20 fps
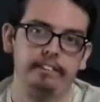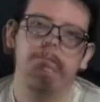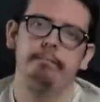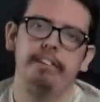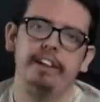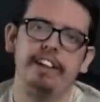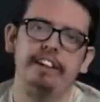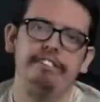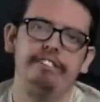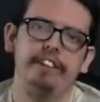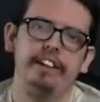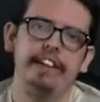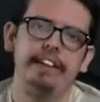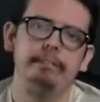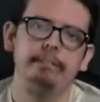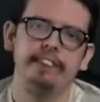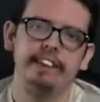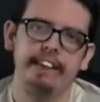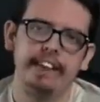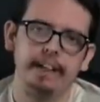But after he
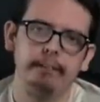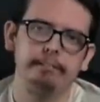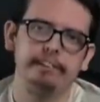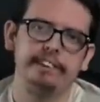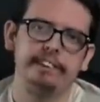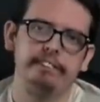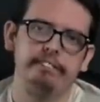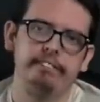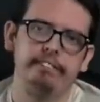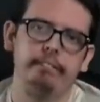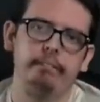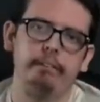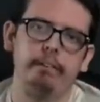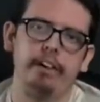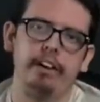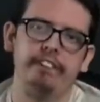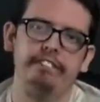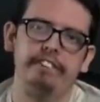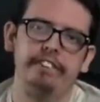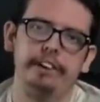was announced at
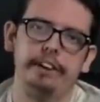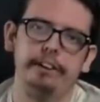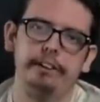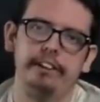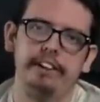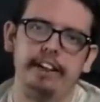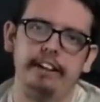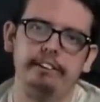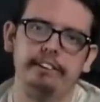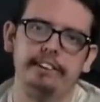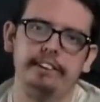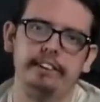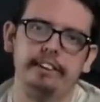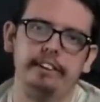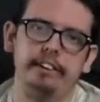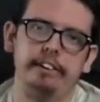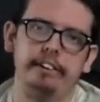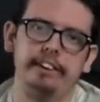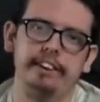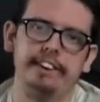Ferrari for
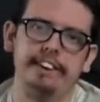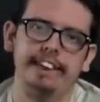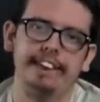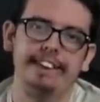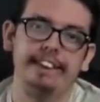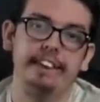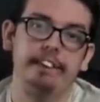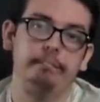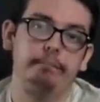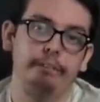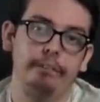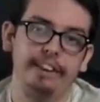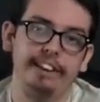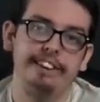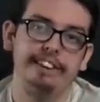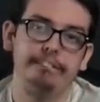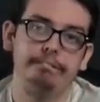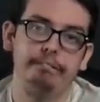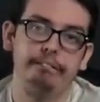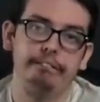2019, the
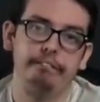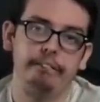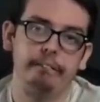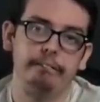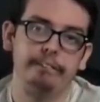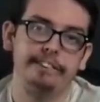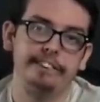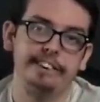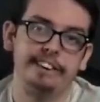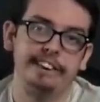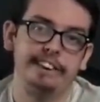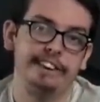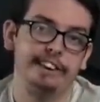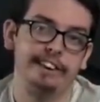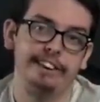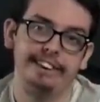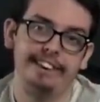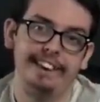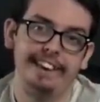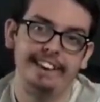impressive performances
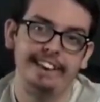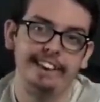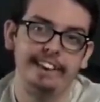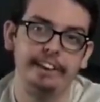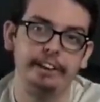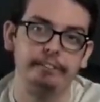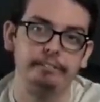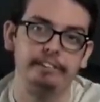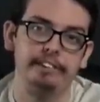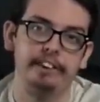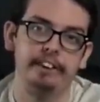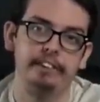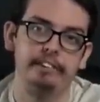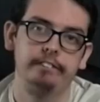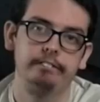continued,